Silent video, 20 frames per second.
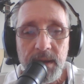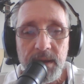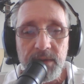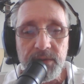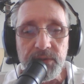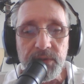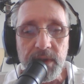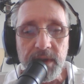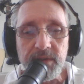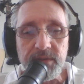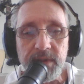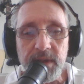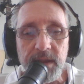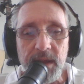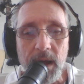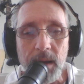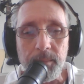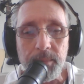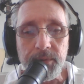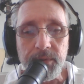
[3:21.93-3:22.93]

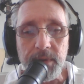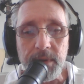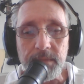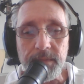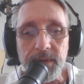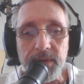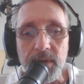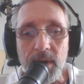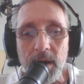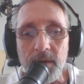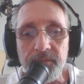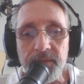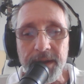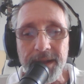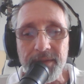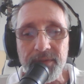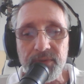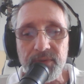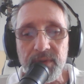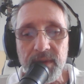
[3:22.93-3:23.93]
69% of his
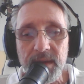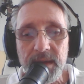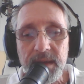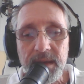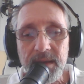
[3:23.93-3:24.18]
offense,